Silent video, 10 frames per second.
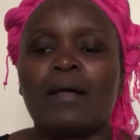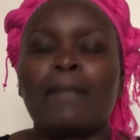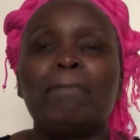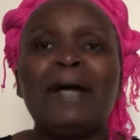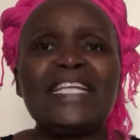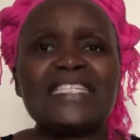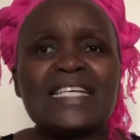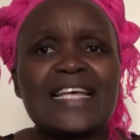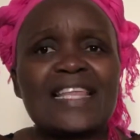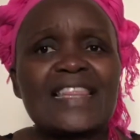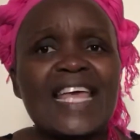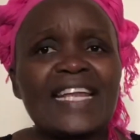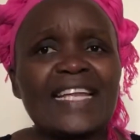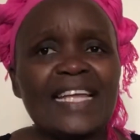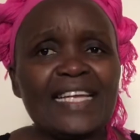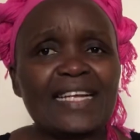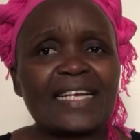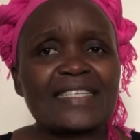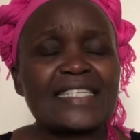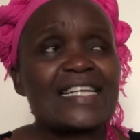But the
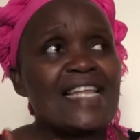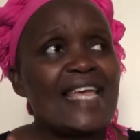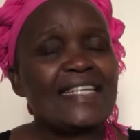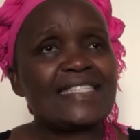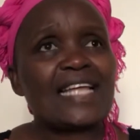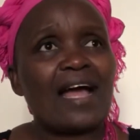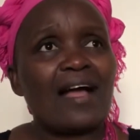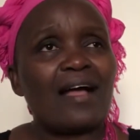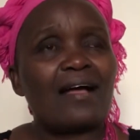regret later